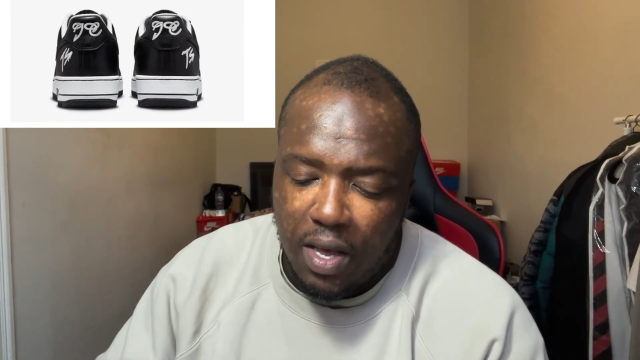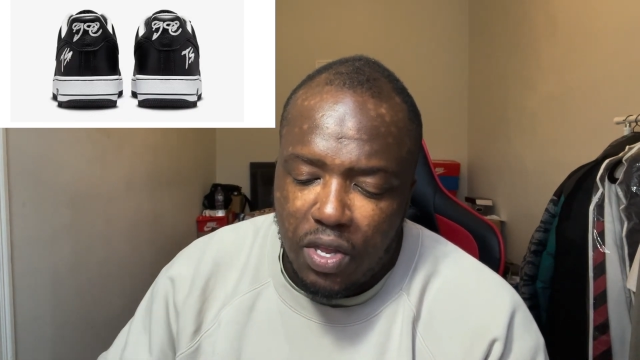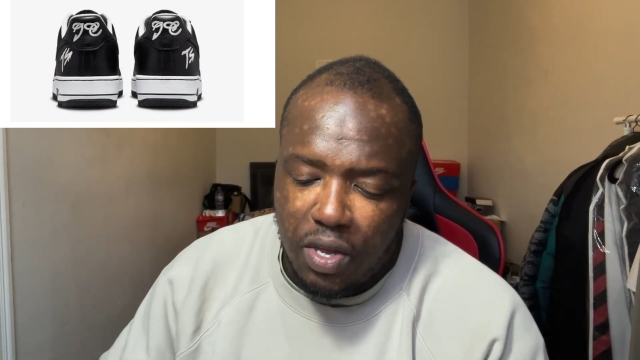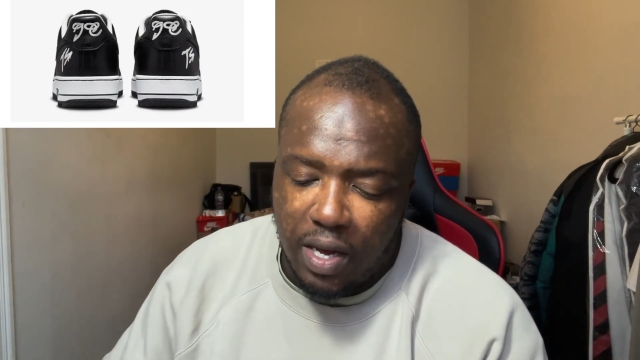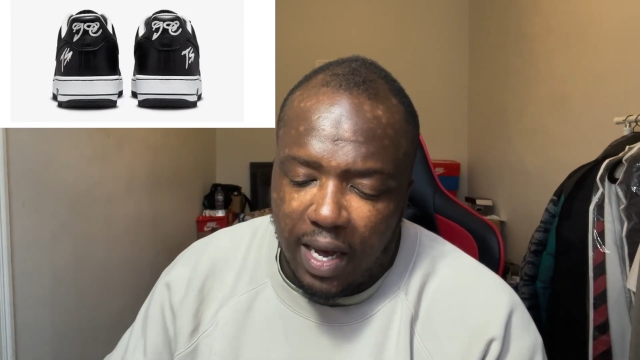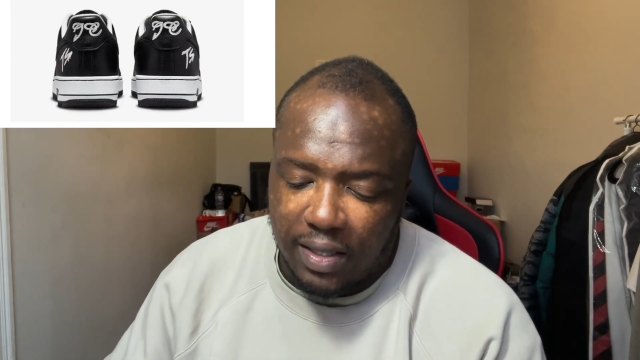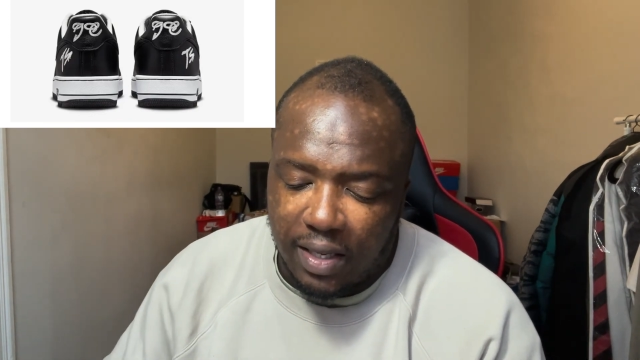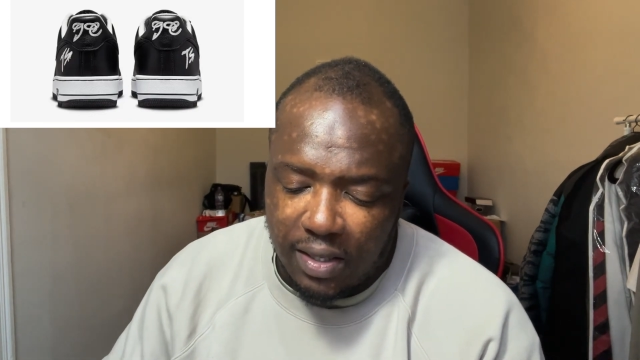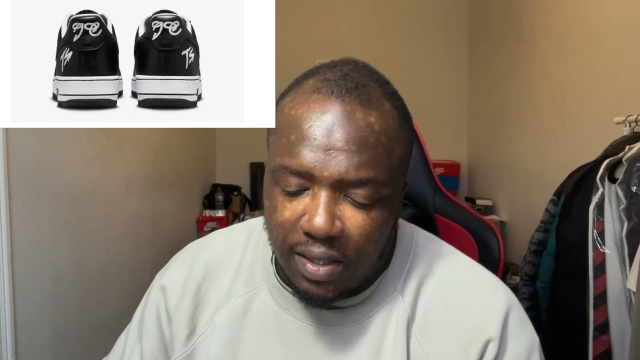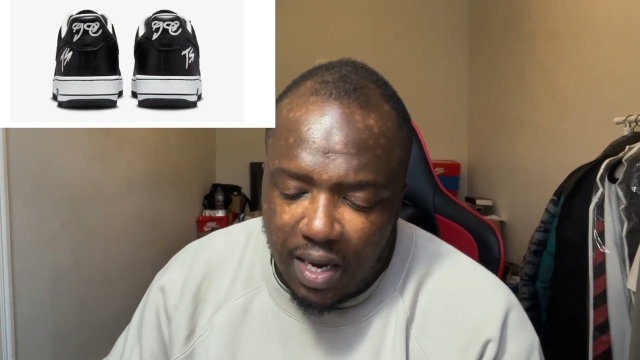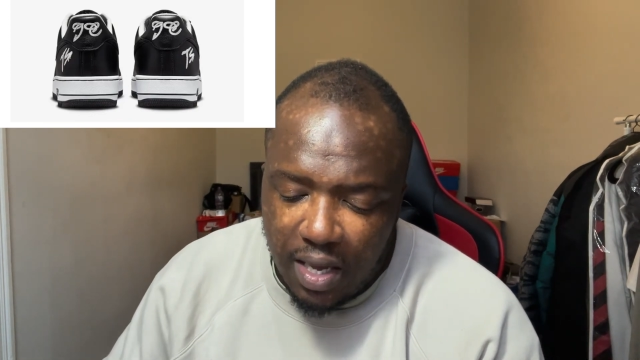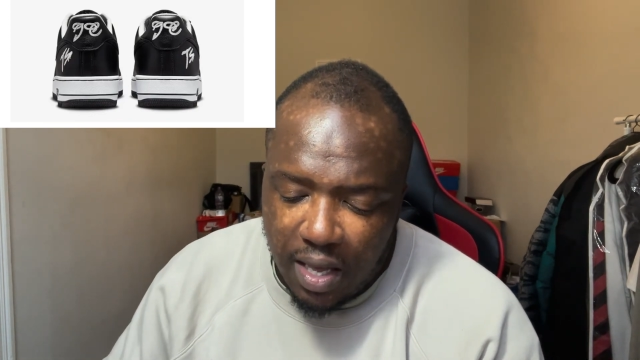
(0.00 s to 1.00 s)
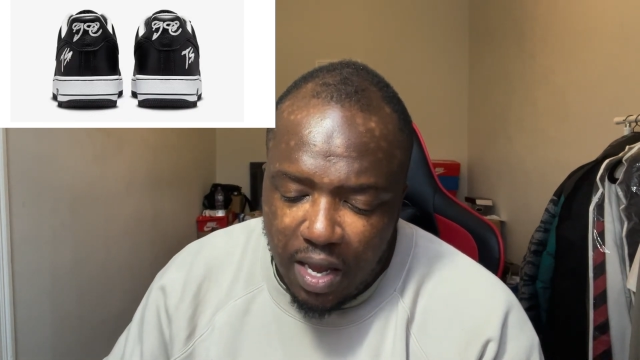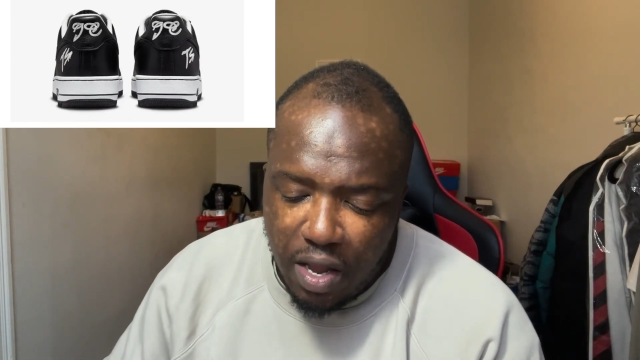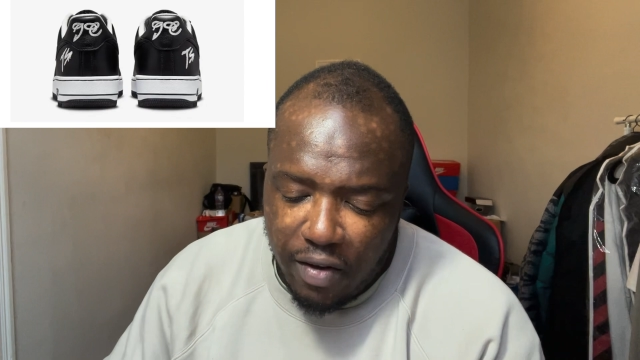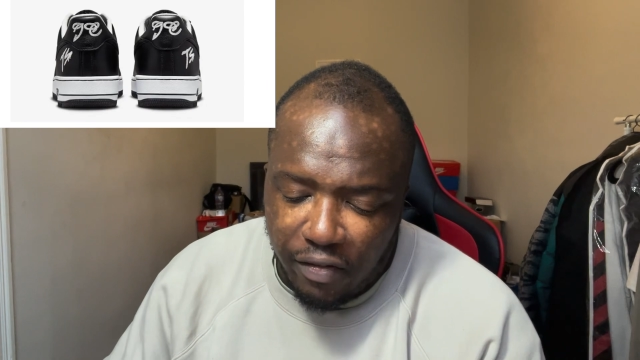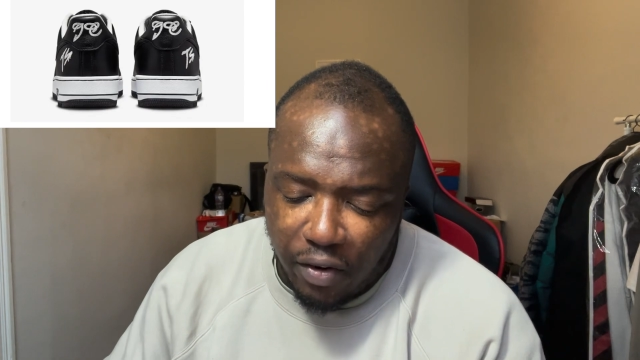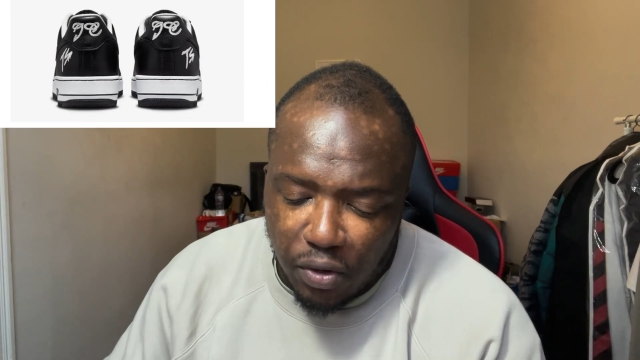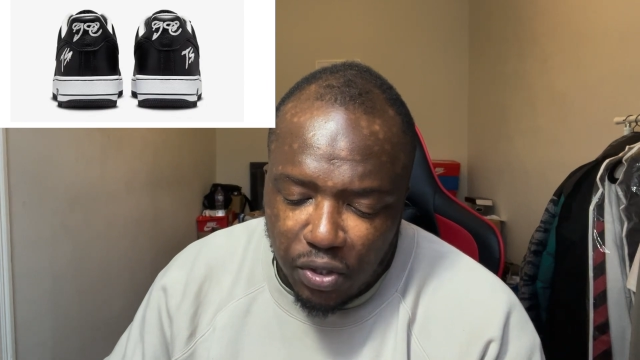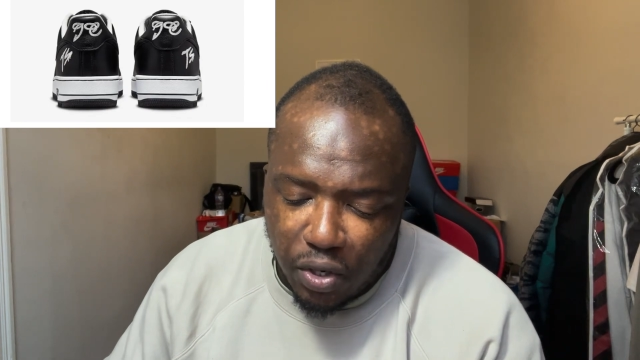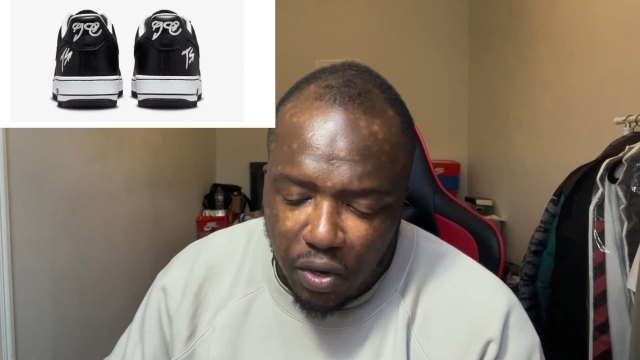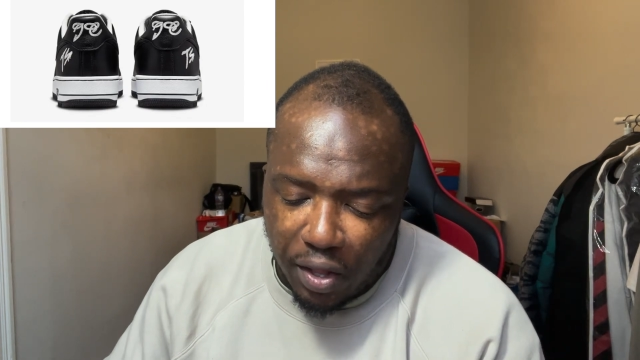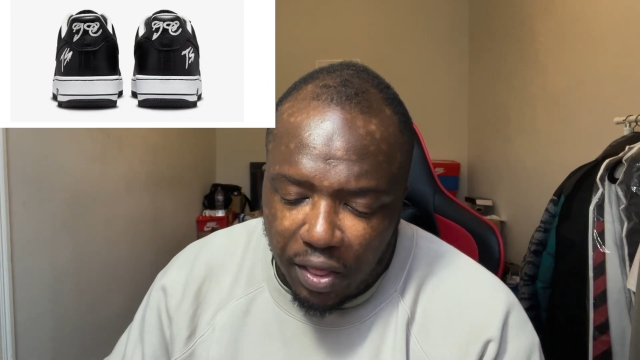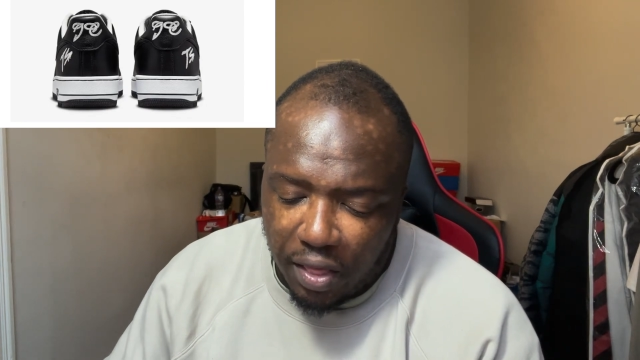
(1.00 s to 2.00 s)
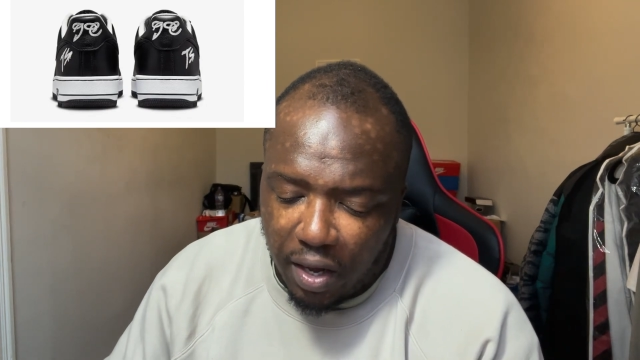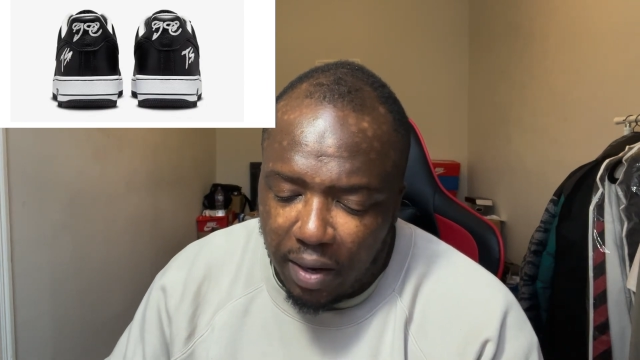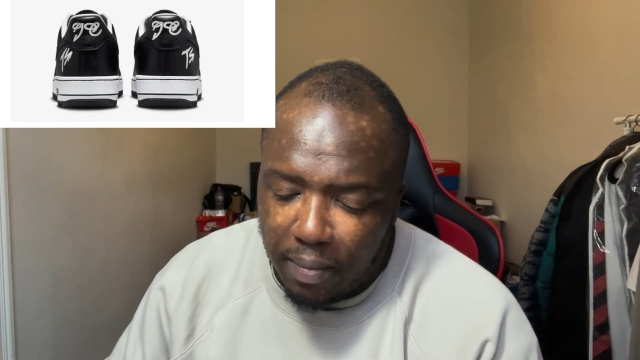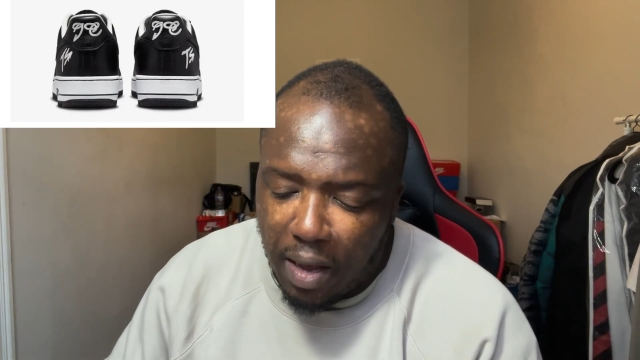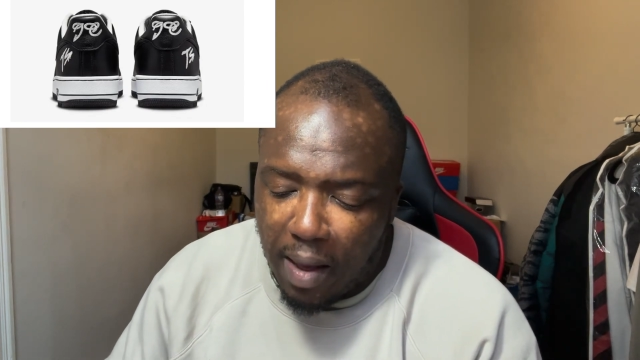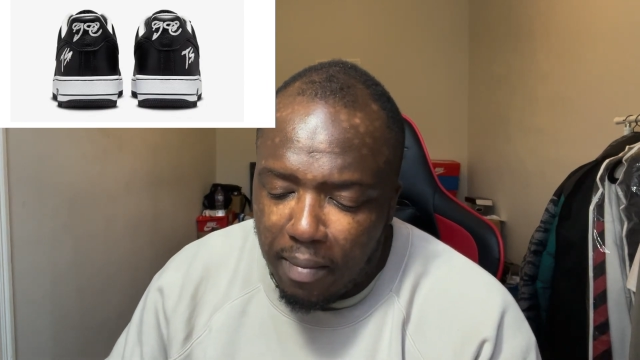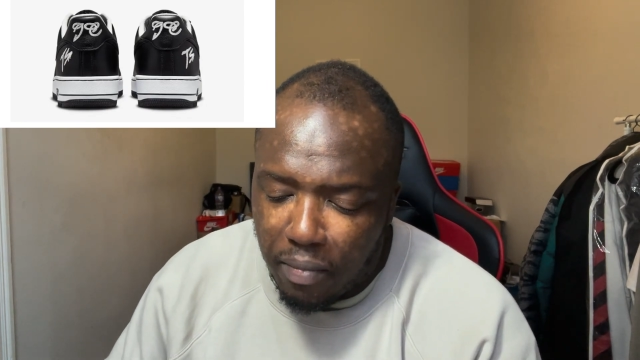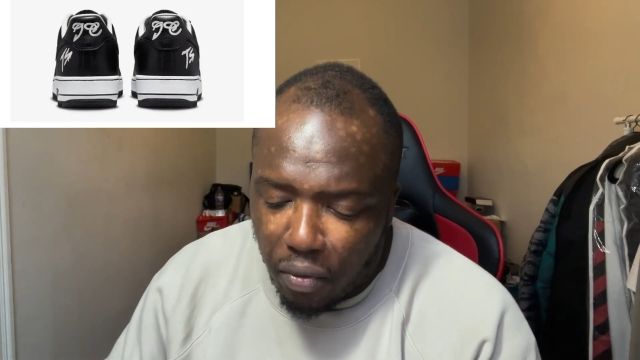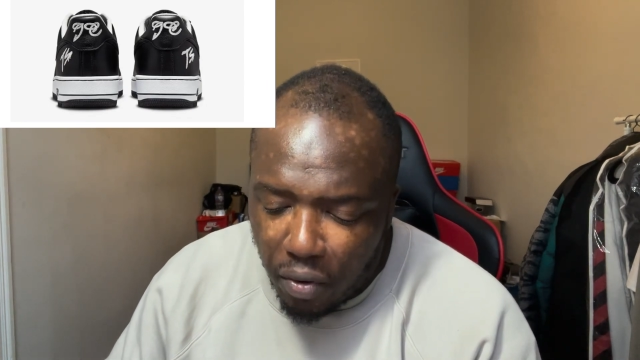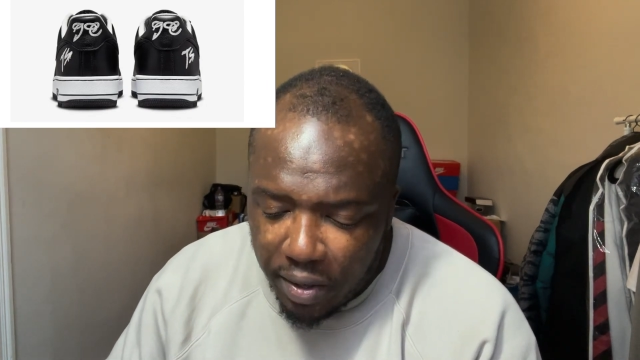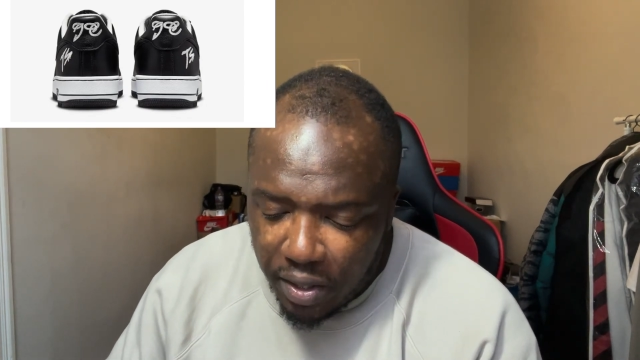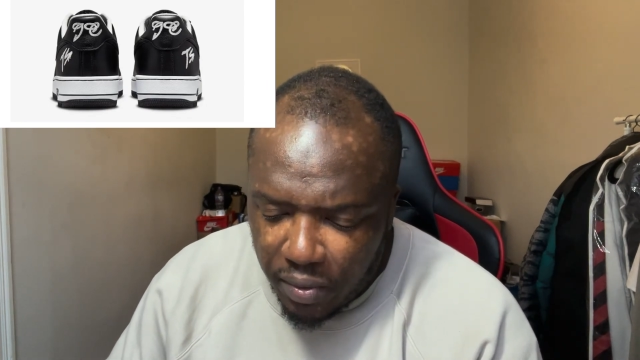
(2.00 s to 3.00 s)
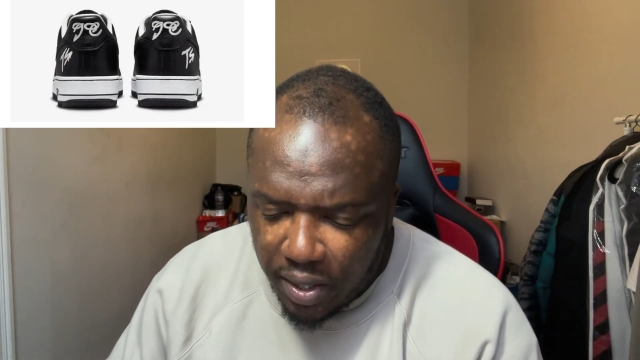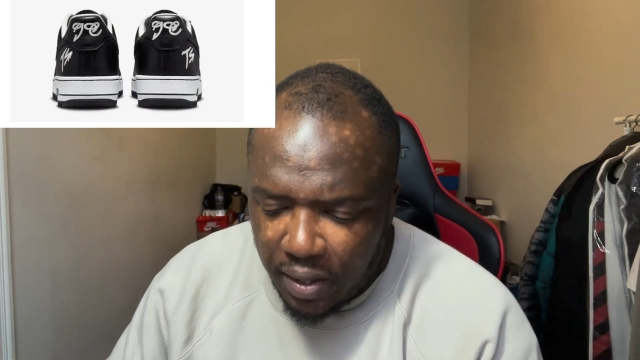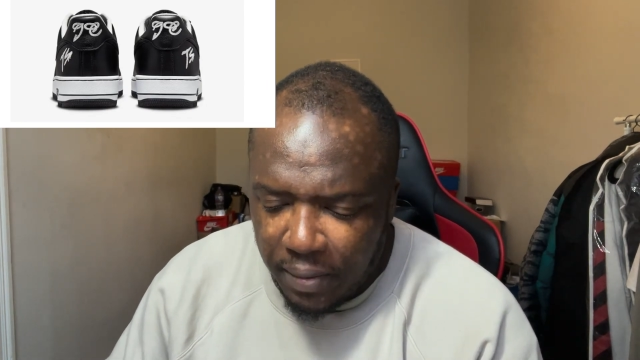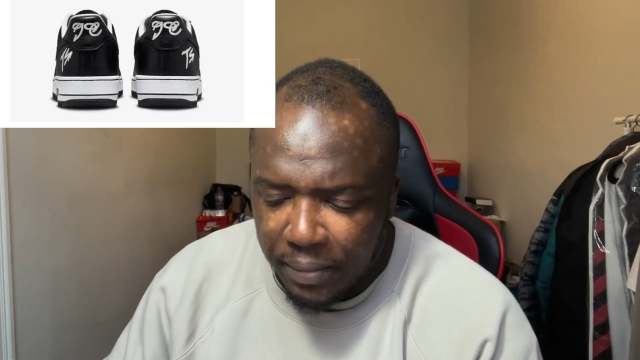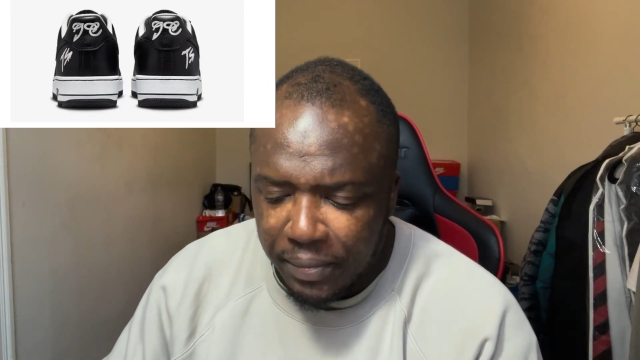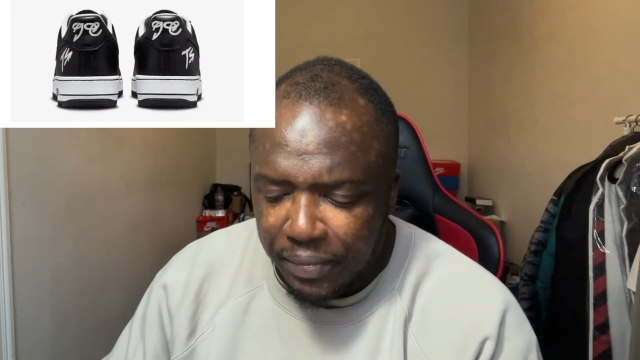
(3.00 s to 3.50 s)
you guys can see that you've also got that embroidery.